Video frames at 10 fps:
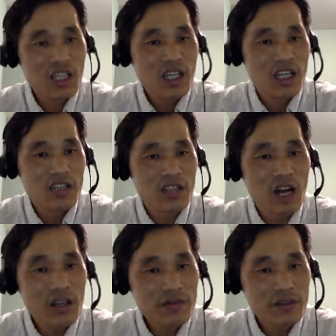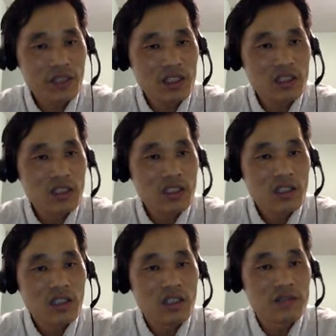and an alpha
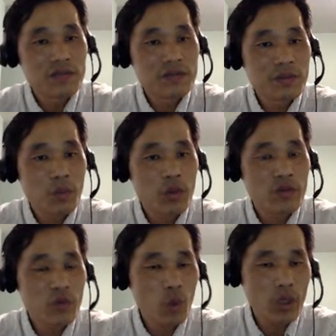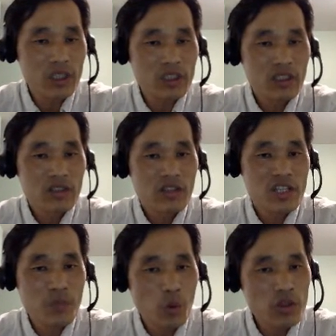of 0.4, the
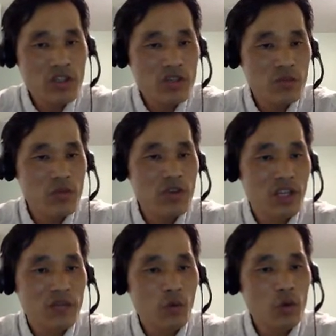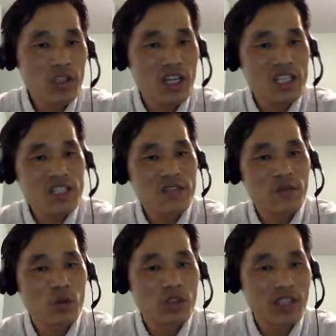exponential smoothing forecast
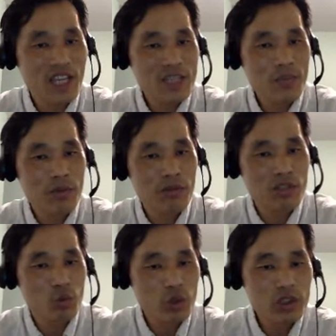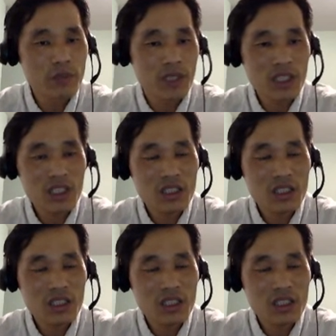for the next period would be